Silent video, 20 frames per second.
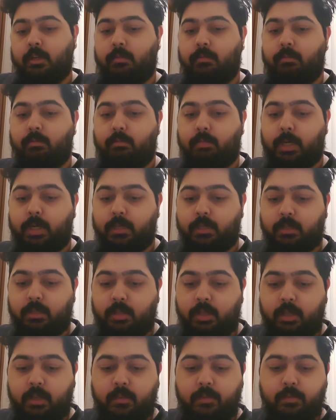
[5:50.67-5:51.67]
Much
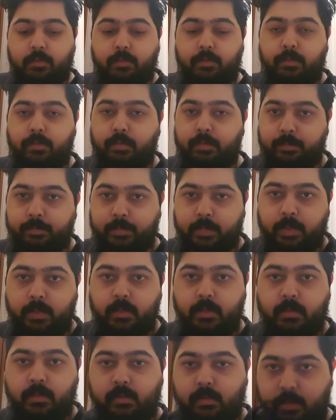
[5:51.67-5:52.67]
love.
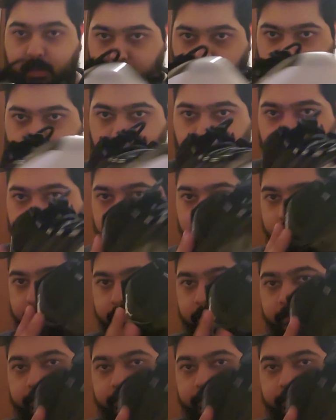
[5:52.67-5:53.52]
Take care.